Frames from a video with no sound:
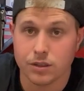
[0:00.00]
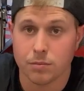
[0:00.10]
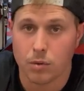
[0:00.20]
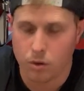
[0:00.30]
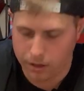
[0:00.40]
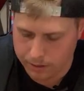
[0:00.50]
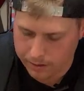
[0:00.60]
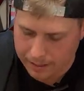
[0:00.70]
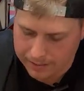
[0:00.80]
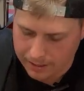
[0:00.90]
some more
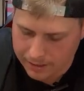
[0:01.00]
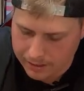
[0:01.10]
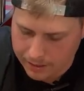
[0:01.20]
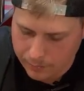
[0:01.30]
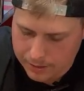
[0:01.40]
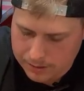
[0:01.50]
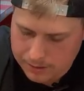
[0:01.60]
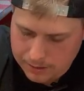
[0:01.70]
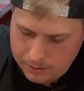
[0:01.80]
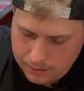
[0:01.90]
at the end anyways.
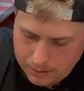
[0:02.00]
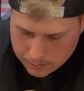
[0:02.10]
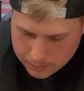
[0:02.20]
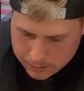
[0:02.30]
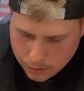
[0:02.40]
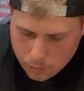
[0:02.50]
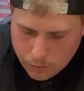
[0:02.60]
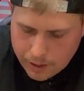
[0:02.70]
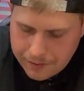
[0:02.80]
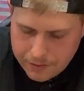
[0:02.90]
Don't
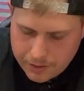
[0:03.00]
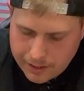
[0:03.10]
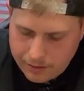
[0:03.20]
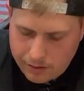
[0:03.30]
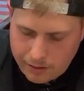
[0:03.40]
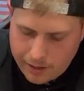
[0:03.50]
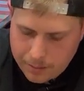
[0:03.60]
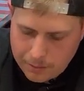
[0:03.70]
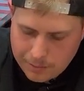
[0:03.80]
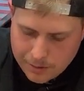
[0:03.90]
worry if you get a little
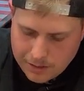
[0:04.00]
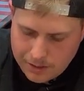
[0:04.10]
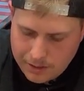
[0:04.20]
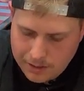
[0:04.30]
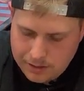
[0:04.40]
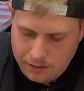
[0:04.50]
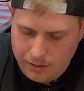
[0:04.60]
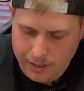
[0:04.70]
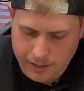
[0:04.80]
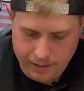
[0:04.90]
air bubbles in there, that's
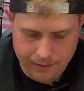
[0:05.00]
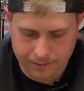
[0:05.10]
okay.